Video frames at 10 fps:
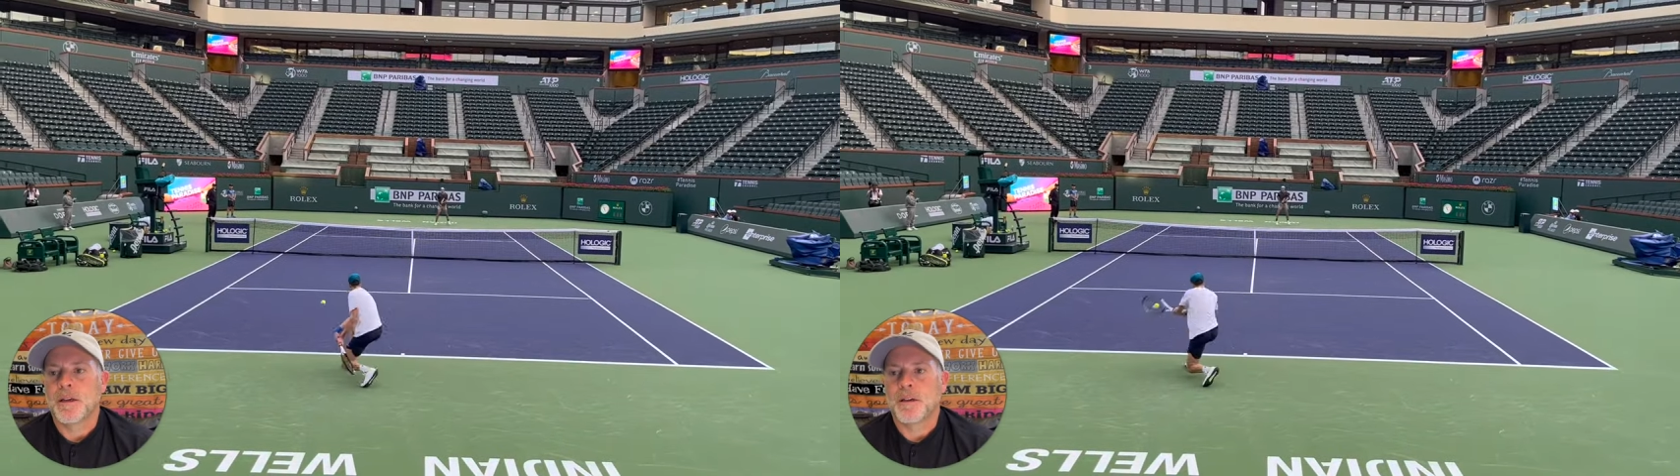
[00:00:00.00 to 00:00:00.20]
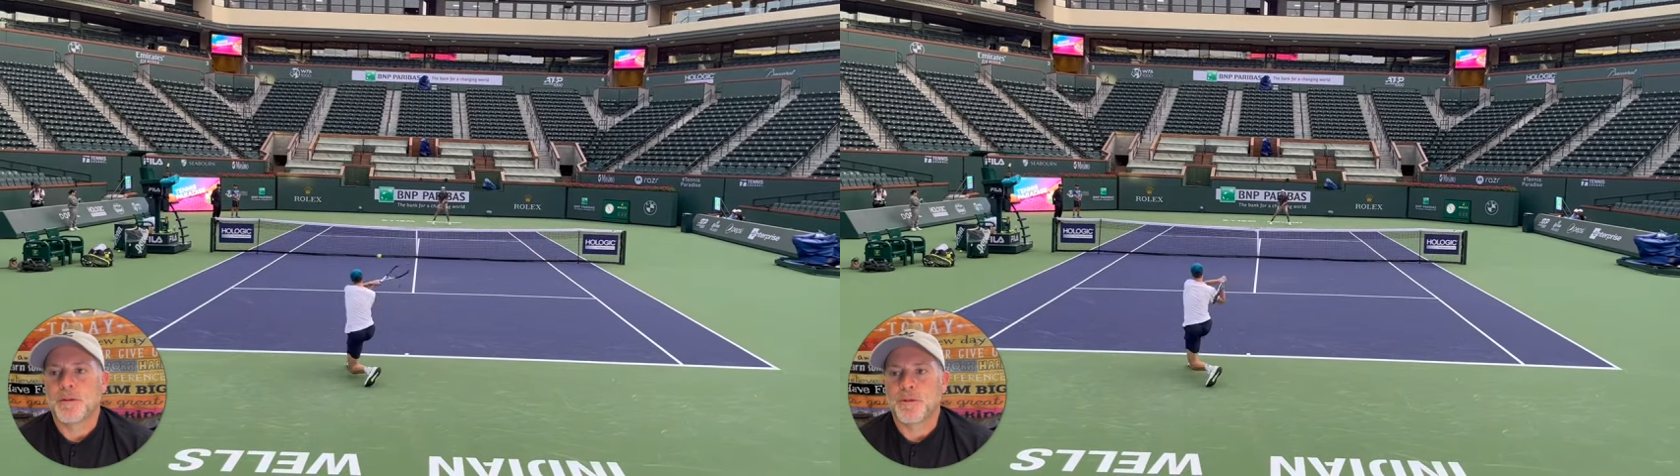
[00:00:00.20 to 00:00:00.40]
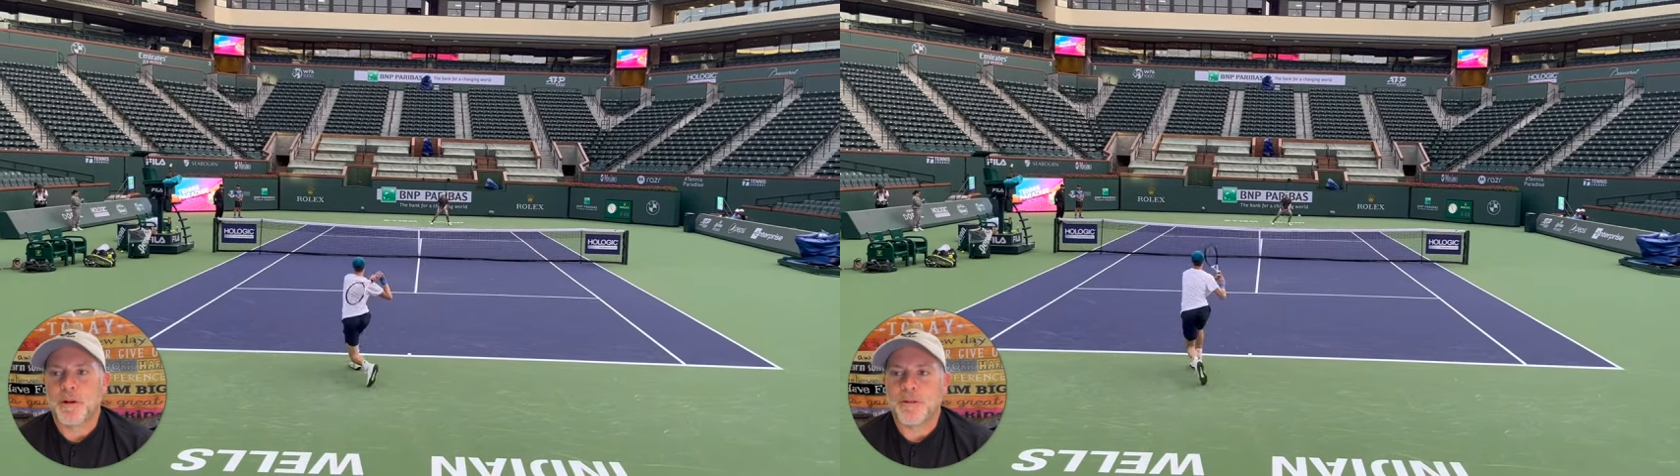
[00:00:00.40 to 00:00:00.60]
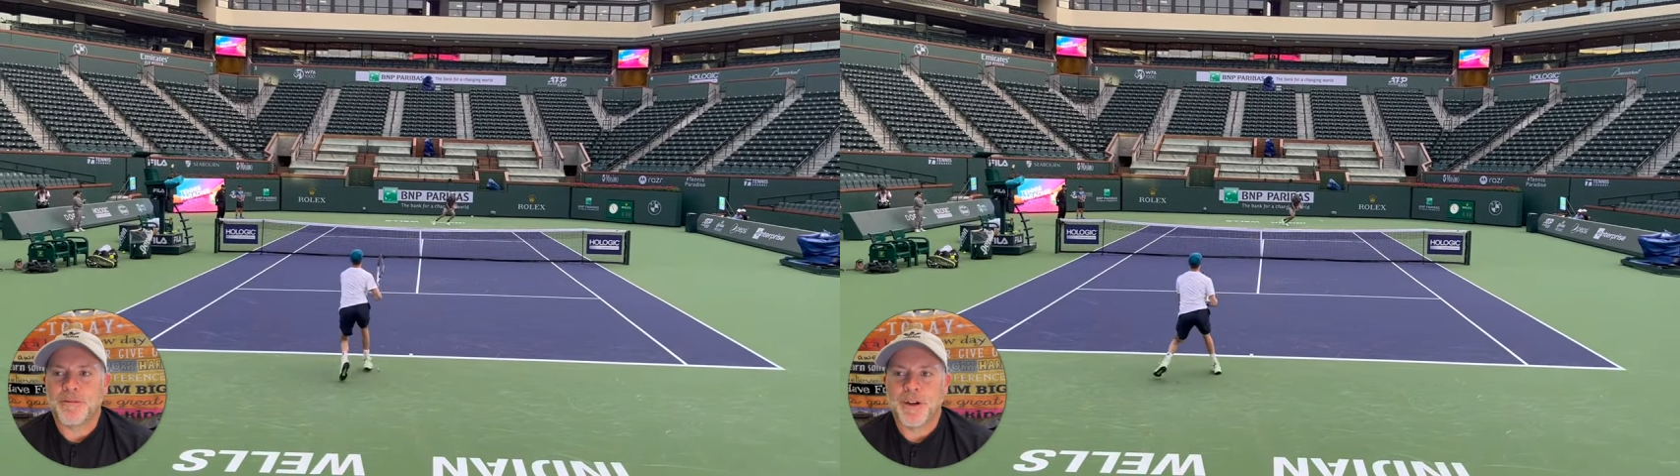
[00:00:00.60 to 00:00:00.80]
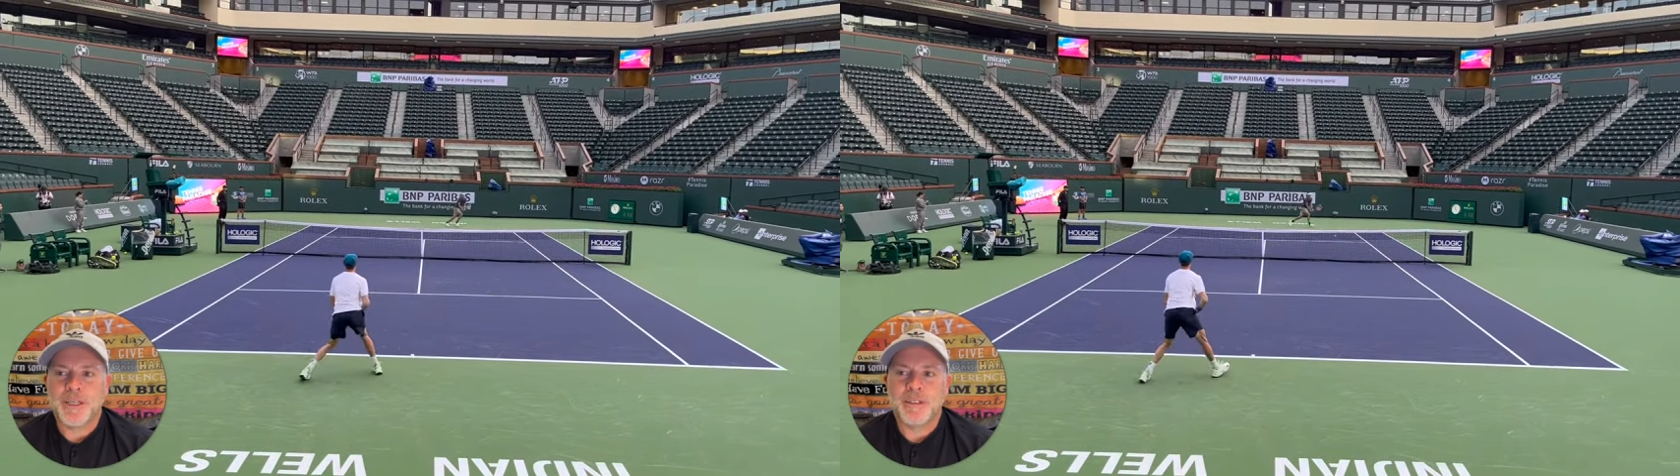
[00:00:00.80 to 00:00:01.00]
Through a
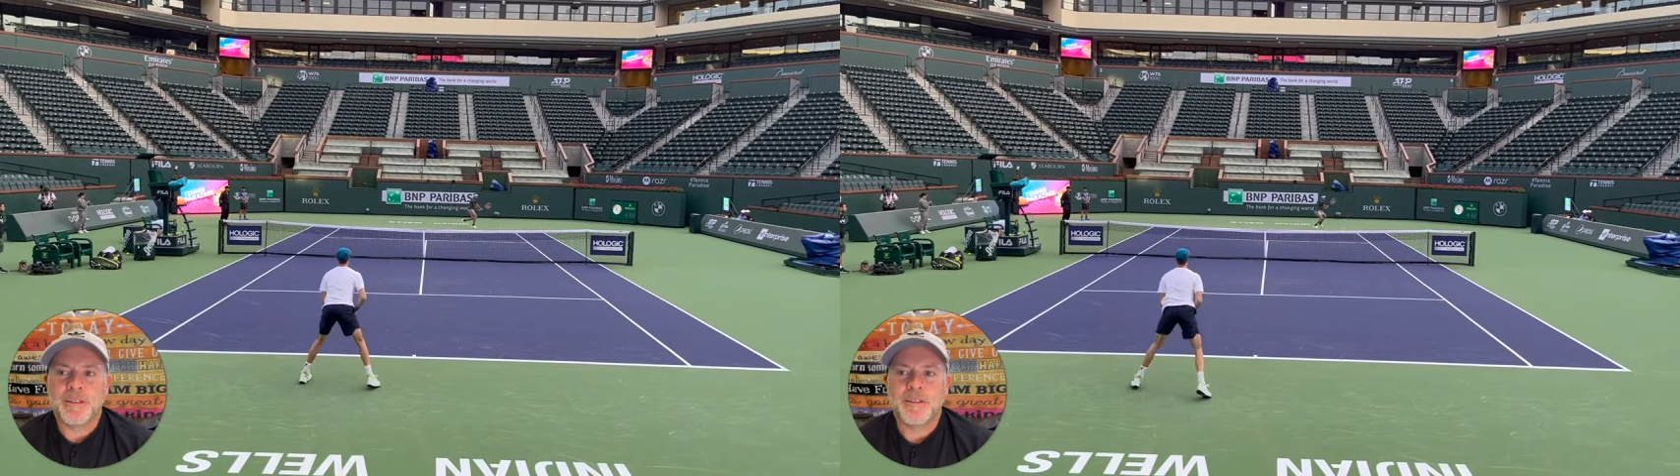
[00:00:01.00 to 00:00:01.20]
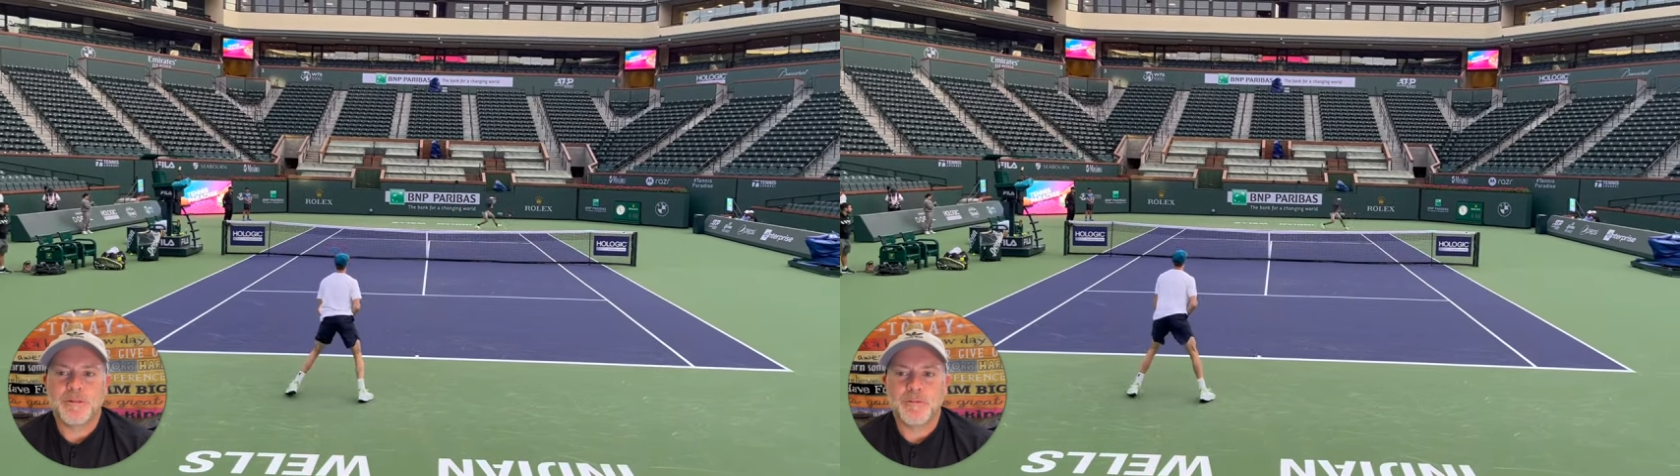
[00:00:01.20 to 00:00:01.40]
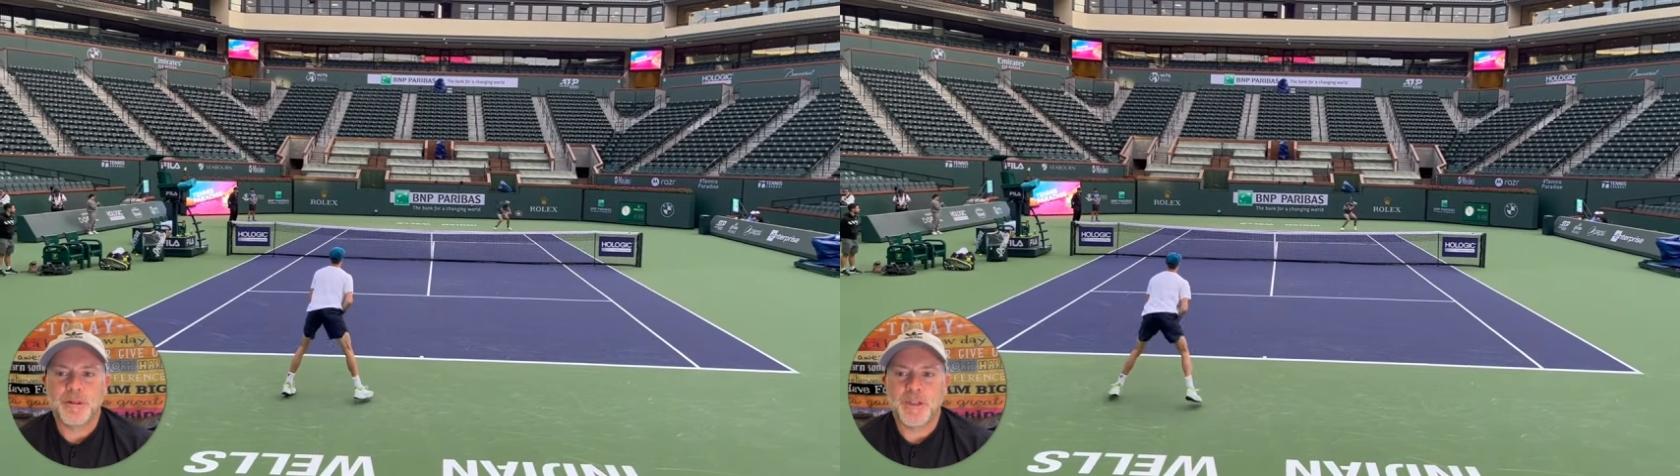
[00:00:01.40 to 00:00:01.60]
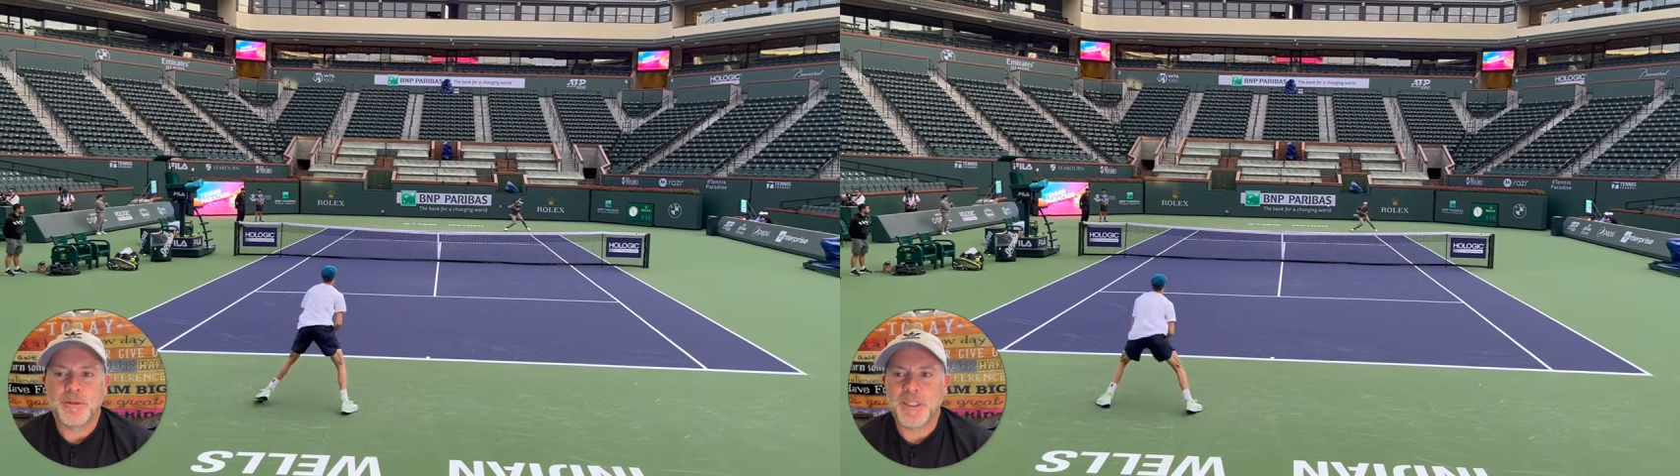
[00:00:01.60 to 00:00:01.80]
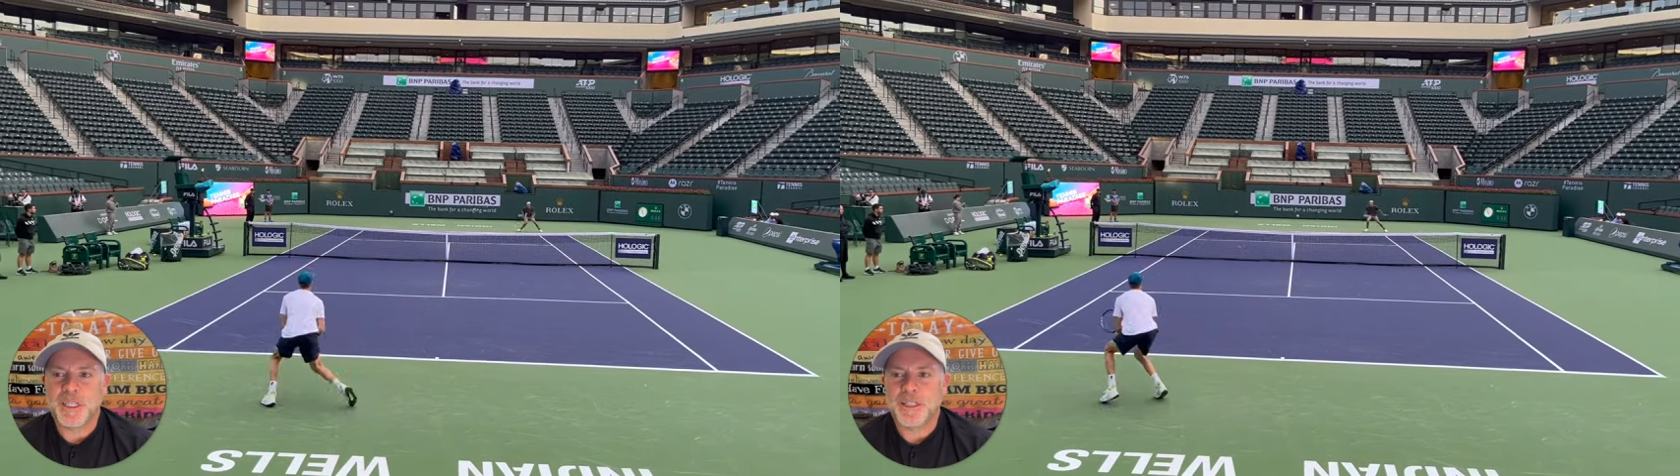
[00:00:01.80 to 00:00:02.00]
friend, we were
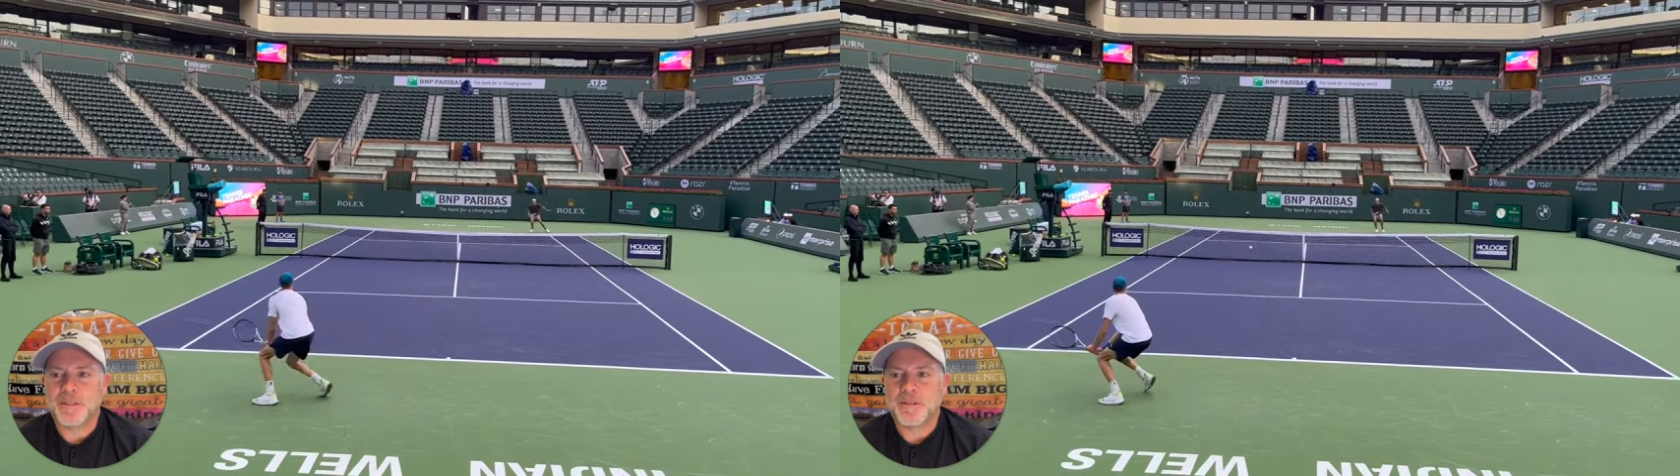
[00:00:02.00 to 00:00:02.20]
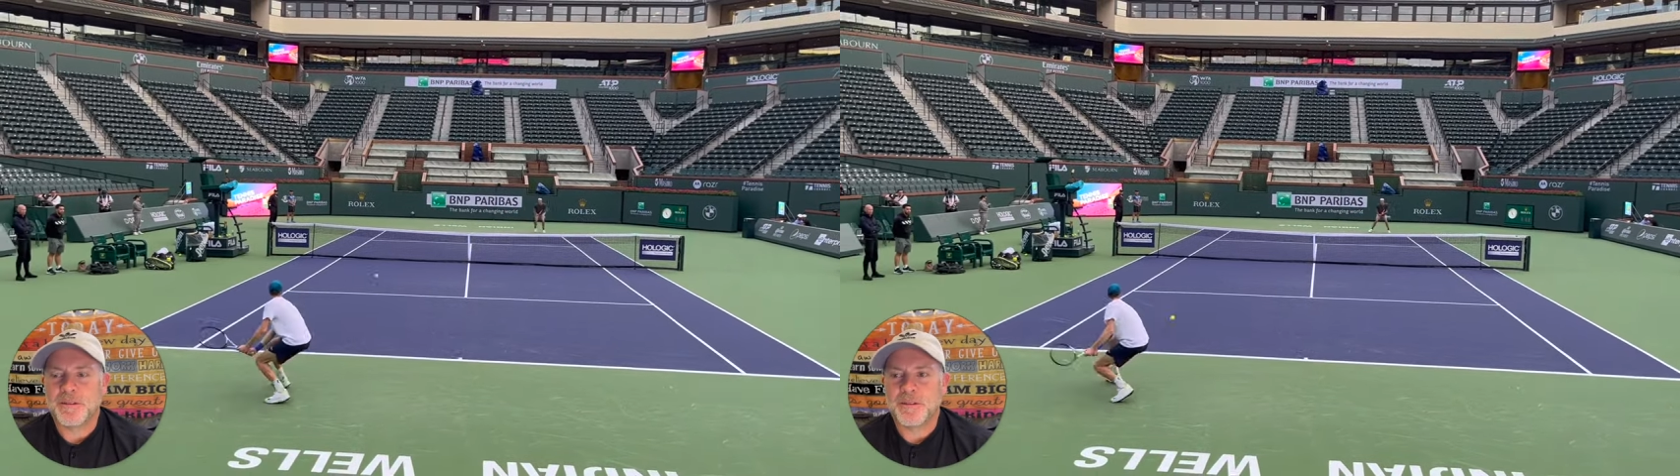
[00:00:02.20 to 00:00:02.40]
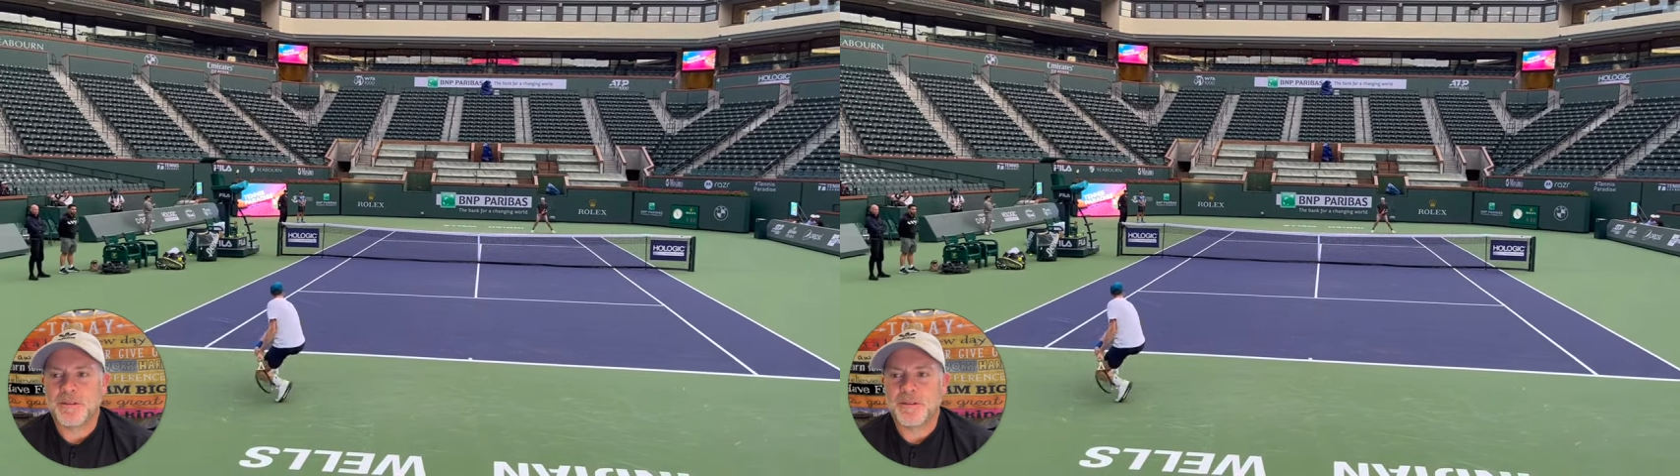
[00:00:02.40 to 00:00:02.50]
able to get